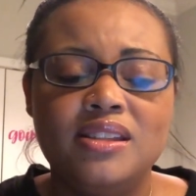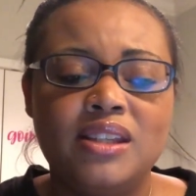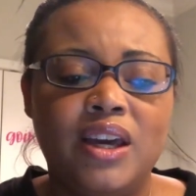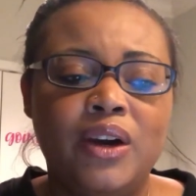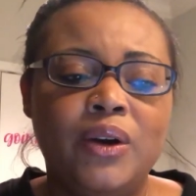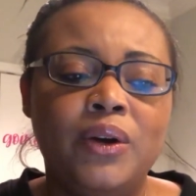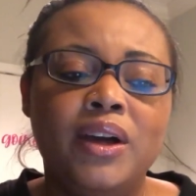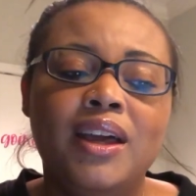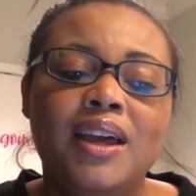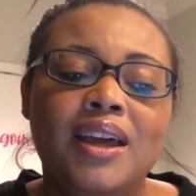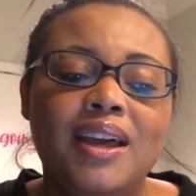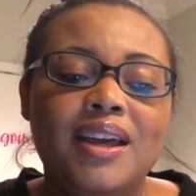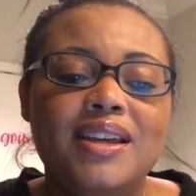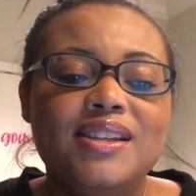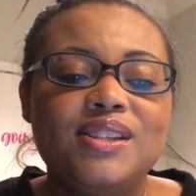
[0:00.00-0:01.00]
So
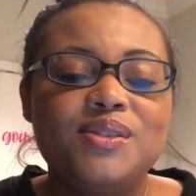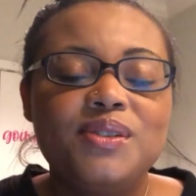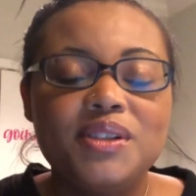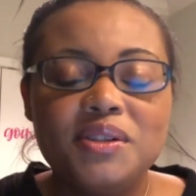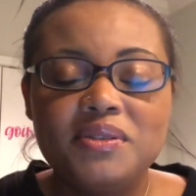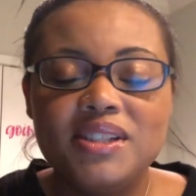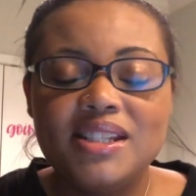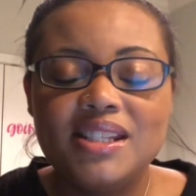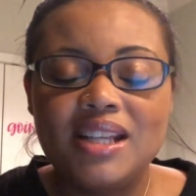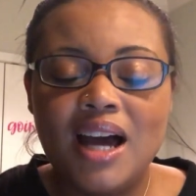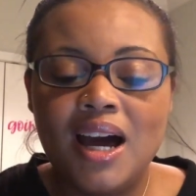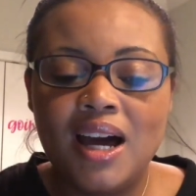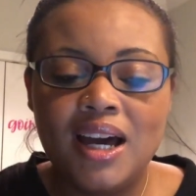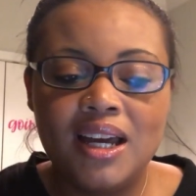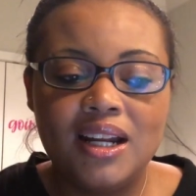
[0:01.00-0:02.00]
it's really, really
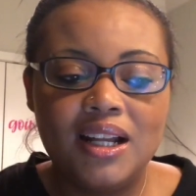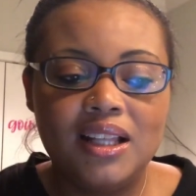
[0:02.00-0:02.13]
sad.